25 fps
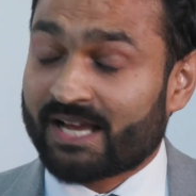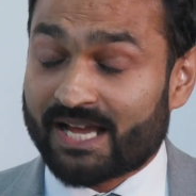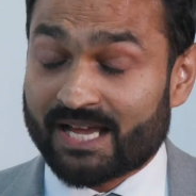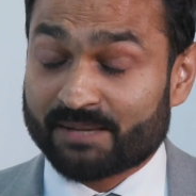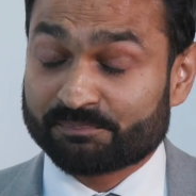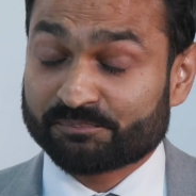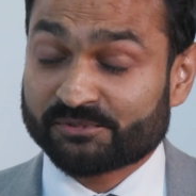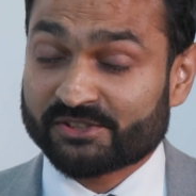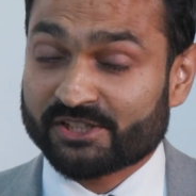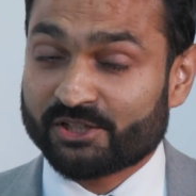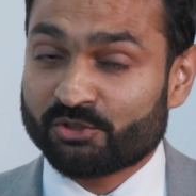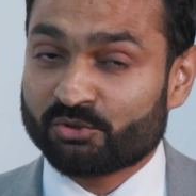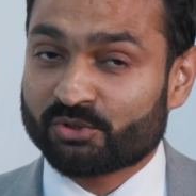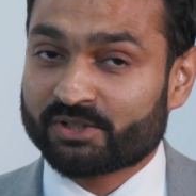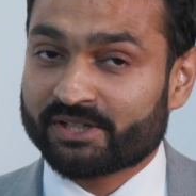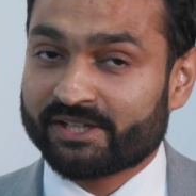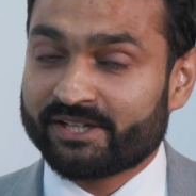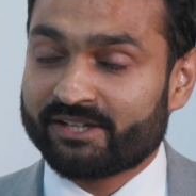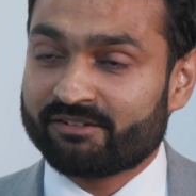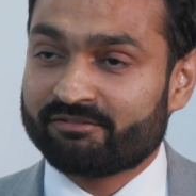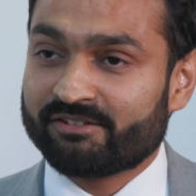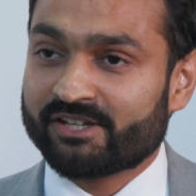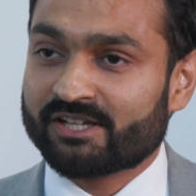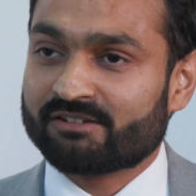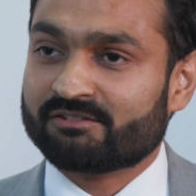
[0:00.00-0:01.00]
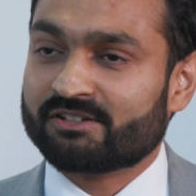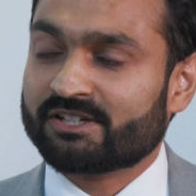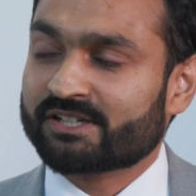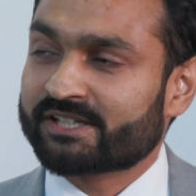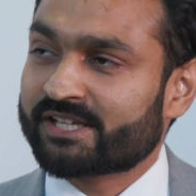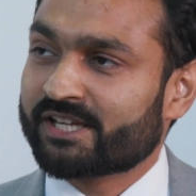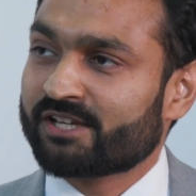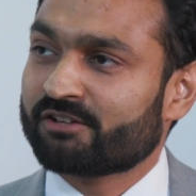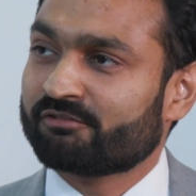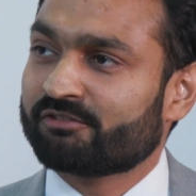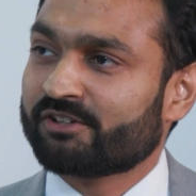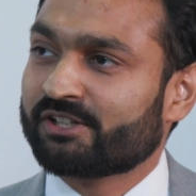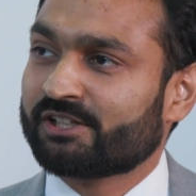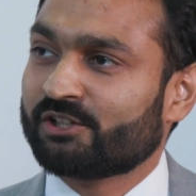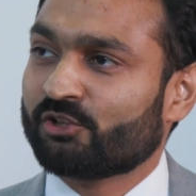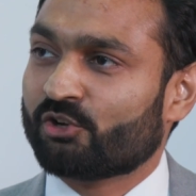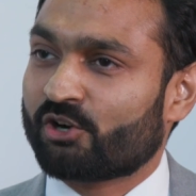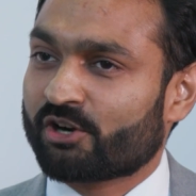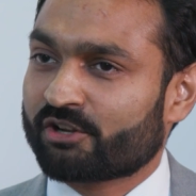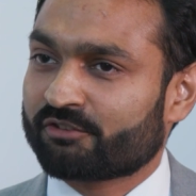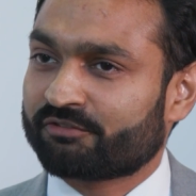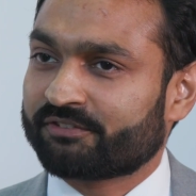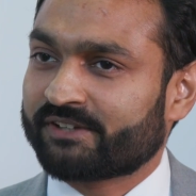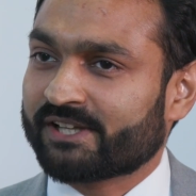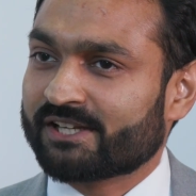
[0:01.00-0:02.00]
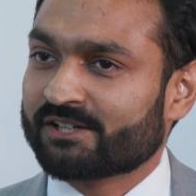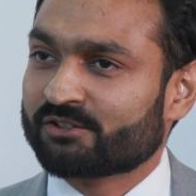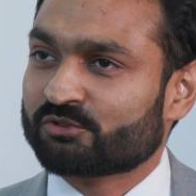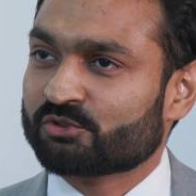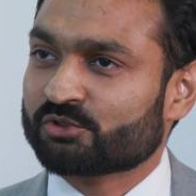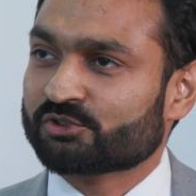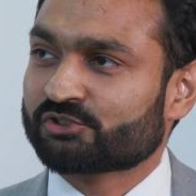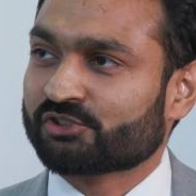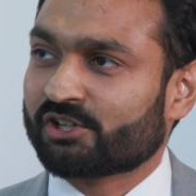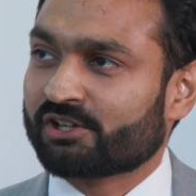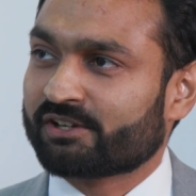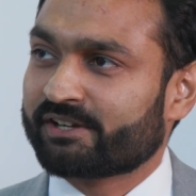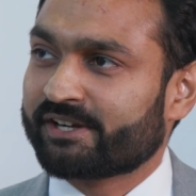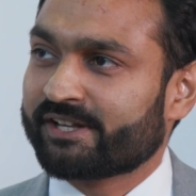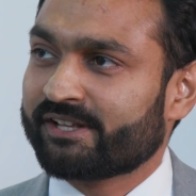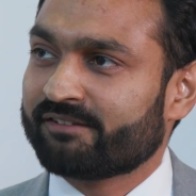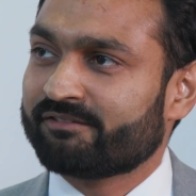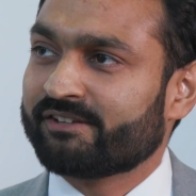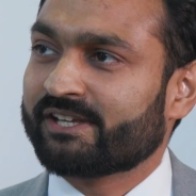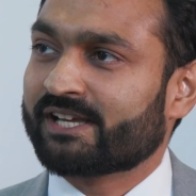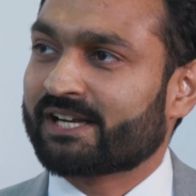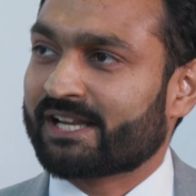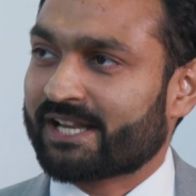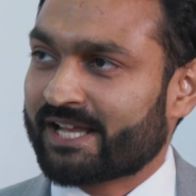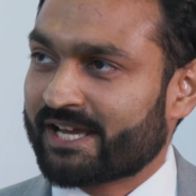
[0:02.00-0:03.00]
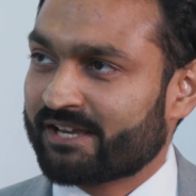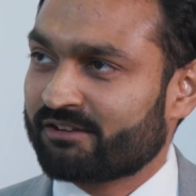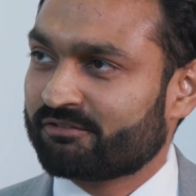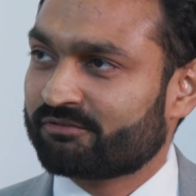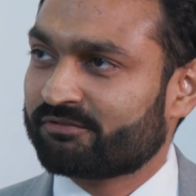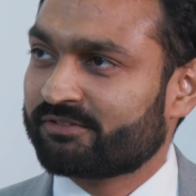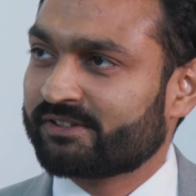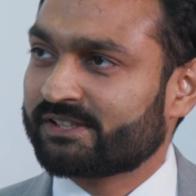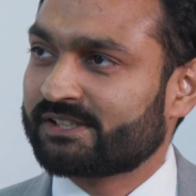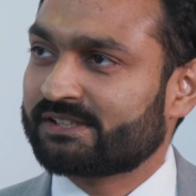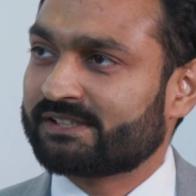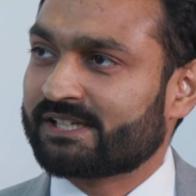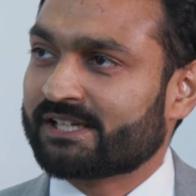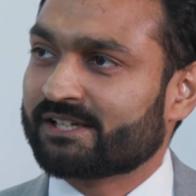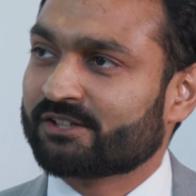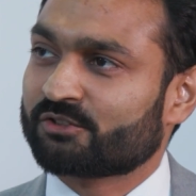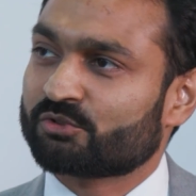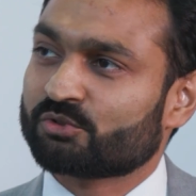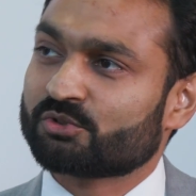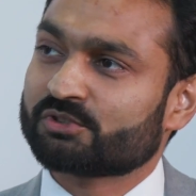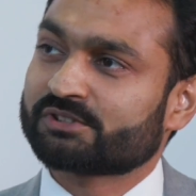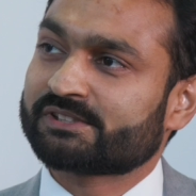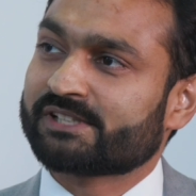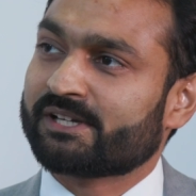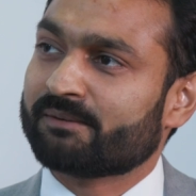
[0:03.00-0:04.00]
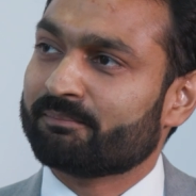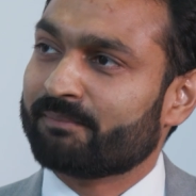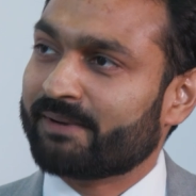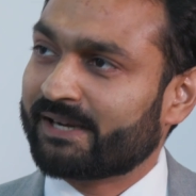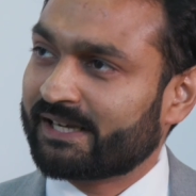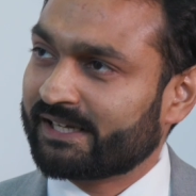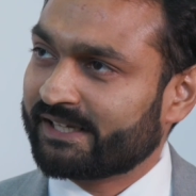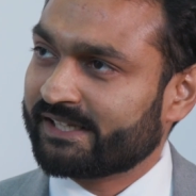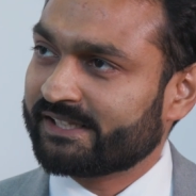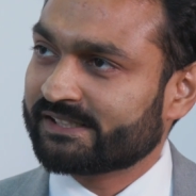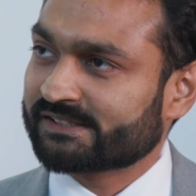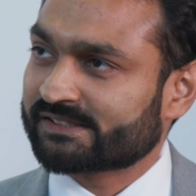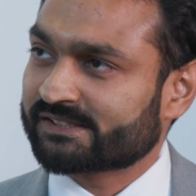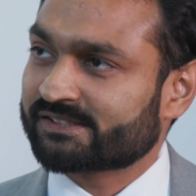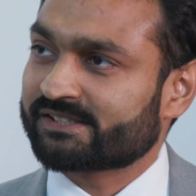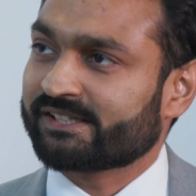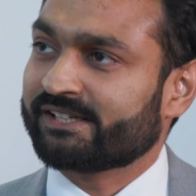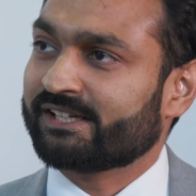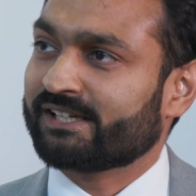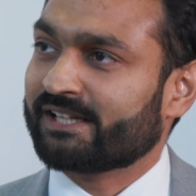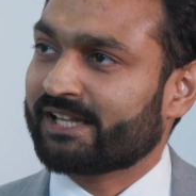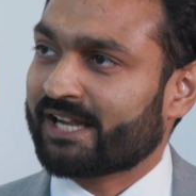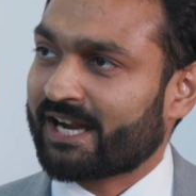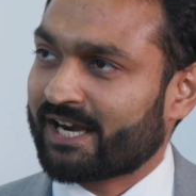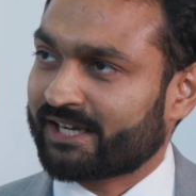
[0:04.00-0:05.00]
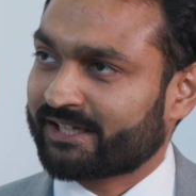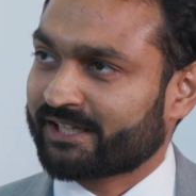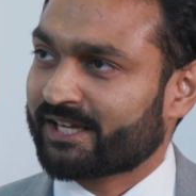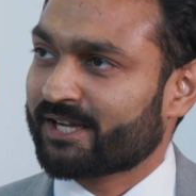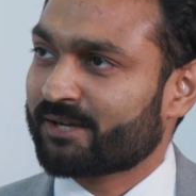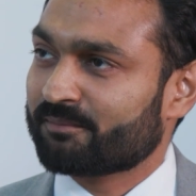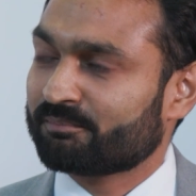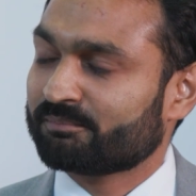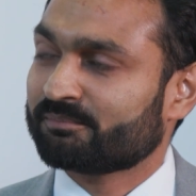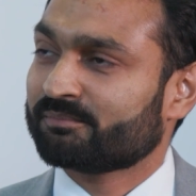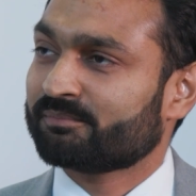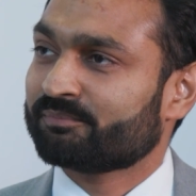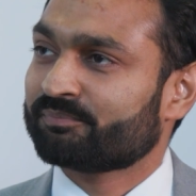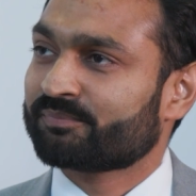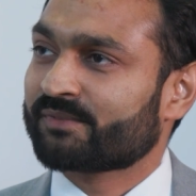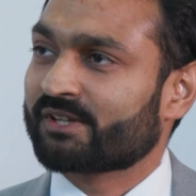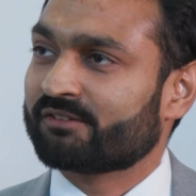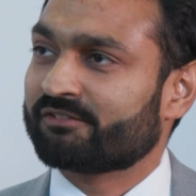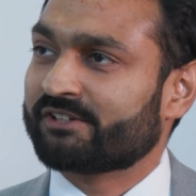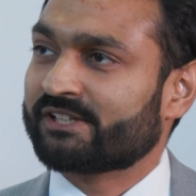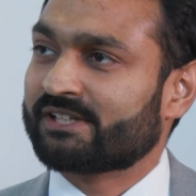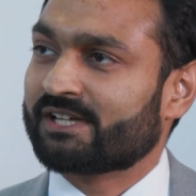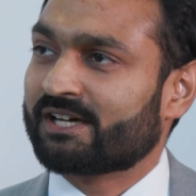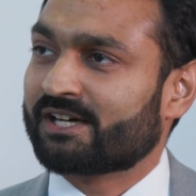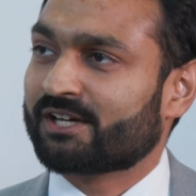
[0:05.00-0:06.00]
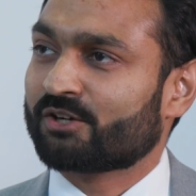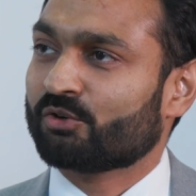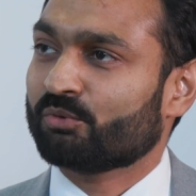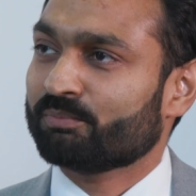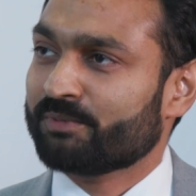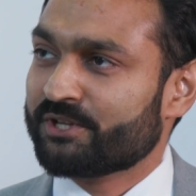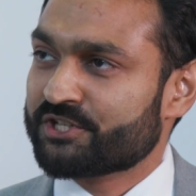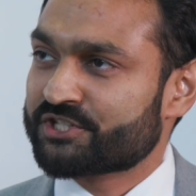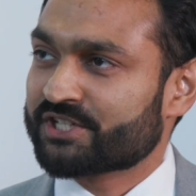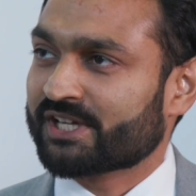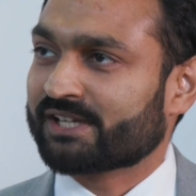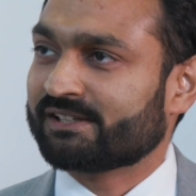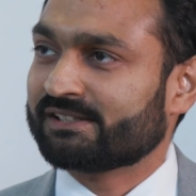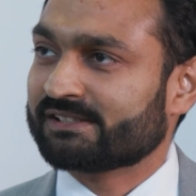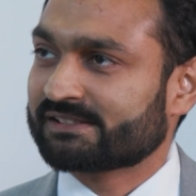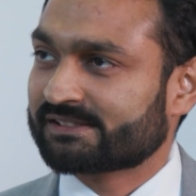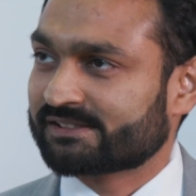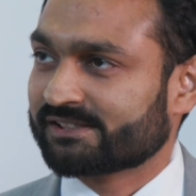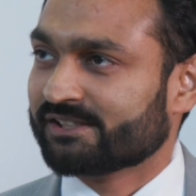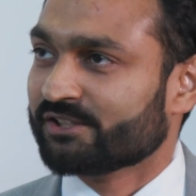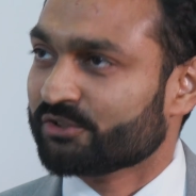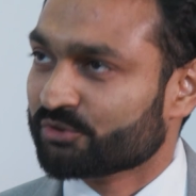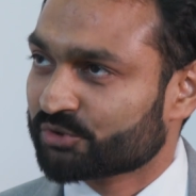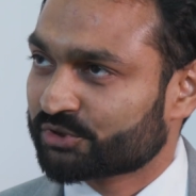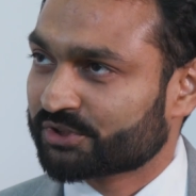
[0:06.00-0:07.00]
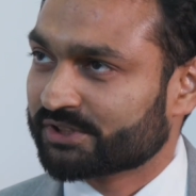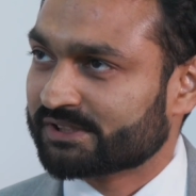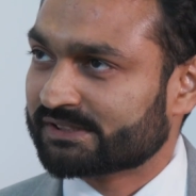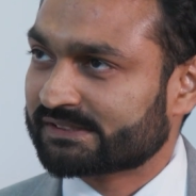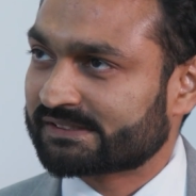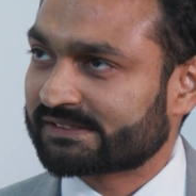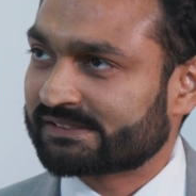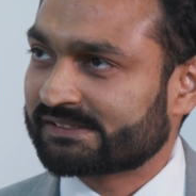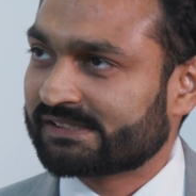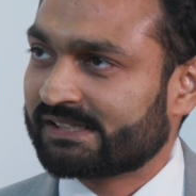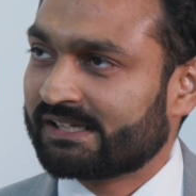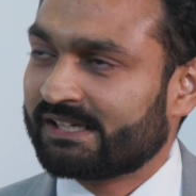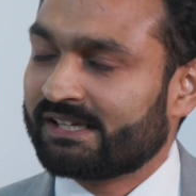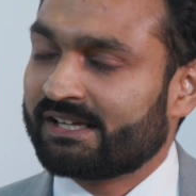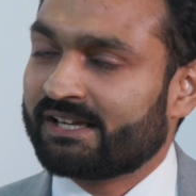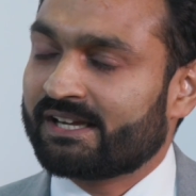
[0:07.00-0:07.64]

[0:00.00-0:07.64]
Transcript: Absolutely. We are working with a lot of telcos already. We are live with telcos in Middle East, in LATAM, with our omni-channel solutions.